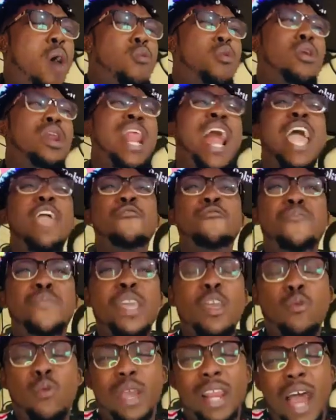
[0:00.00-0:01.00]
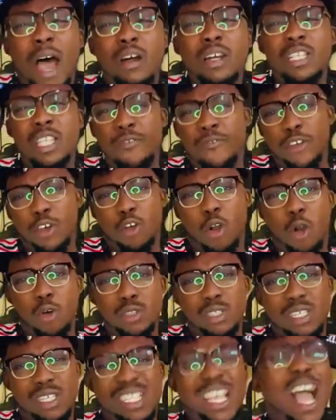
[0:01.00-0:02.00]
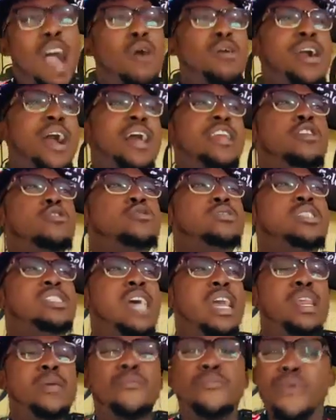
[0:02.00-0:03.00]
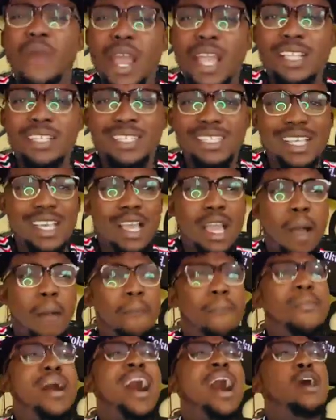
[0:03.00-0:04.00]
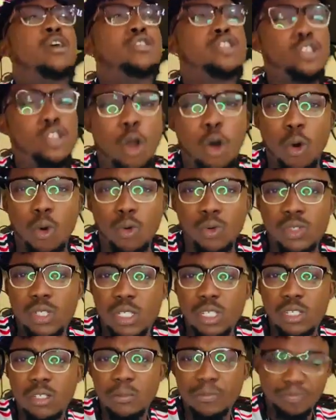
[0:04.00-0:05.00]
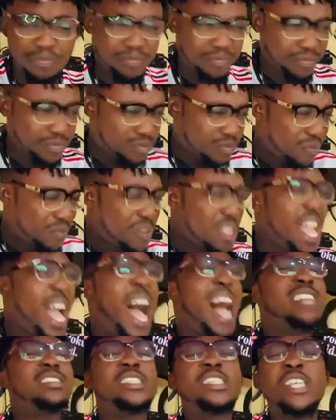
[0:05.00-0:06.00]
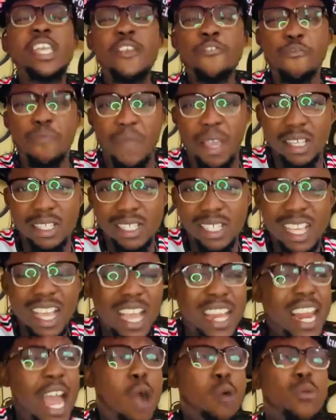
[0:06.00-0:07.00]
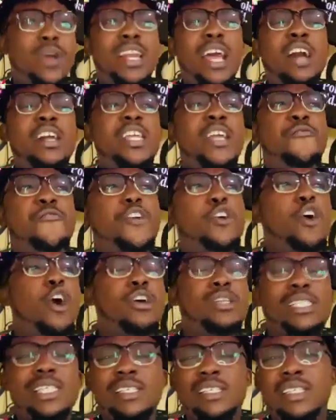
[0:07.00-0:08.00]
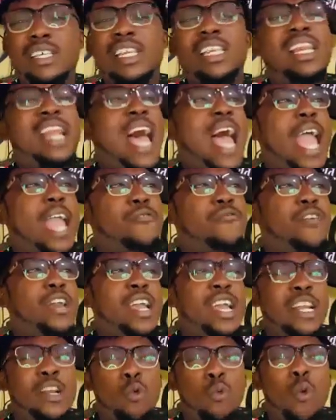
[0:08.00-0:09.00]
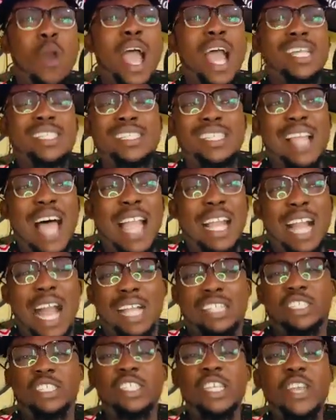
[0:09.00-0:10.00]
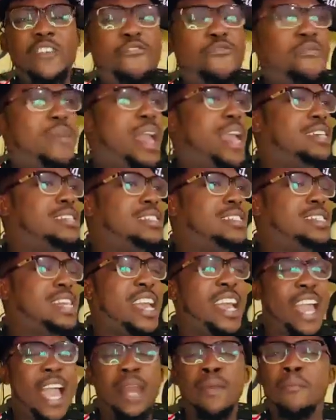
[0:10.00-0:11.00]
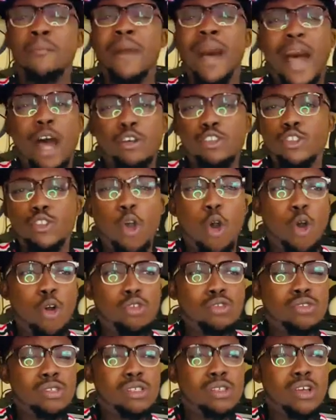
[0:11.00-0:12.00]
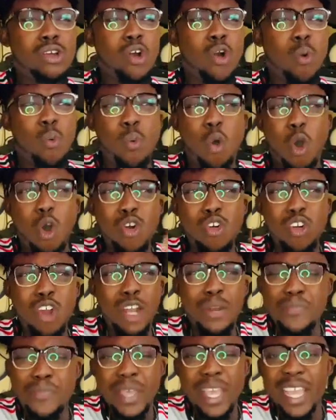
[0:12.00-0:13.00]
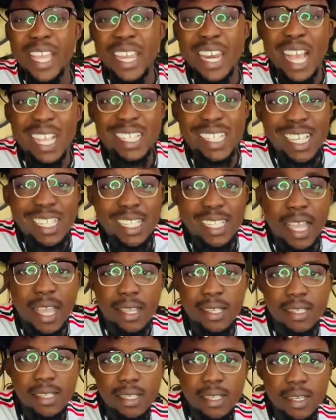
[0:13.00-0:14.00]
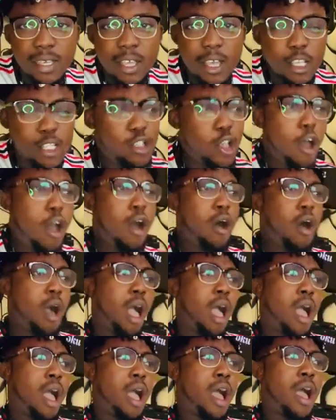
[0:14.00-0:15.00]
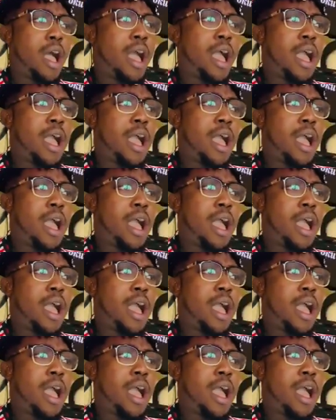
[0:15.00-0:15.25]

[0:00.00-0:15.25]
What will life be without difficulties? How can you celebrate milestones, achievements? Now, without difficulties in life, words like achievements and milestones will not be in existence. So,